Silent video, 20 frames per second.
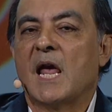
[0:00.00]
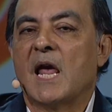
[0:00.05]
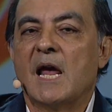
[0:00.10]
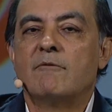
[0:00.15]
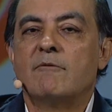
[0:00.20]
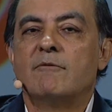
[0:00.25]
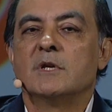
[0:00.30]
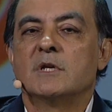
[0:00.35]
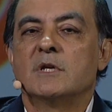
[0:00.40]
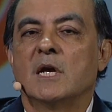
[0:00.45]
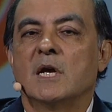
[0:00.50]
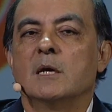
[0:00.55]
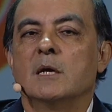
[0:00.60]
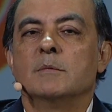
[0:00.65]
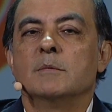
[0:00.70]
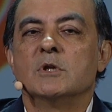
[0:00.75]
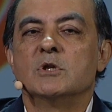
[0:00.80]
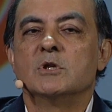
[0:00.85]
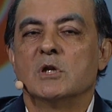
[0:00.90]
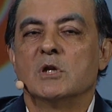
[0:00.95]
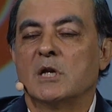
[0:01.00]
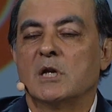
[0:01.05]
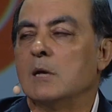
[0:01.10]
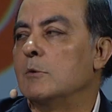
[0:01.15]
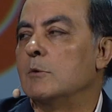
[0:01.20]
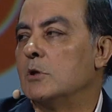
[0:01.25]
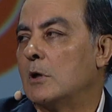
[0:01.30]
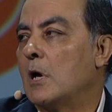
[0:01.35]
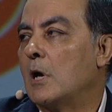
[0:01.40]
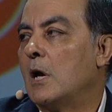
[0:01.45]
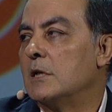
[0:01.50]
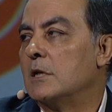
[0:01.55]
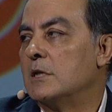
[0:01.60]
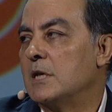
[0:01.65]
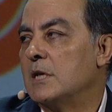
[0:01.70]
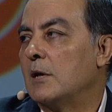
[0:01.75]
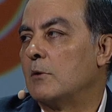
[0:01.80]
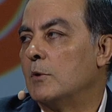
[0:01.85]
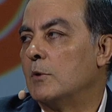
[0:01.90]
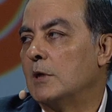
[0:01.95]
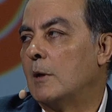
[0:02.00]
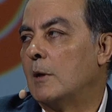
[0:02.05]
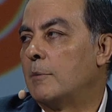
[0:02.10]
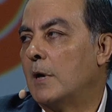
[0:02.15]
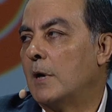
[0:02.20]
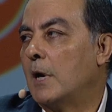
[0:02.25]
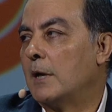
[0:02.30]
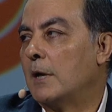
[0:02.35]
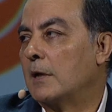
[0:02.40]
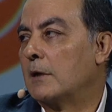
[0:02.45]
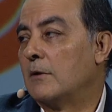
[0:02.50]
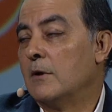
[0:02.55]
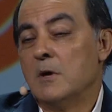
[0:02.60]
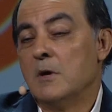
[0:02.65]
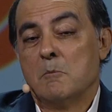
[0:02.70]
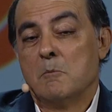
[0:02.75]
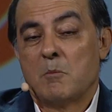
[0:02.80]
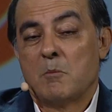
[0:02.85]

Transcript: every time that she came into contact with our product.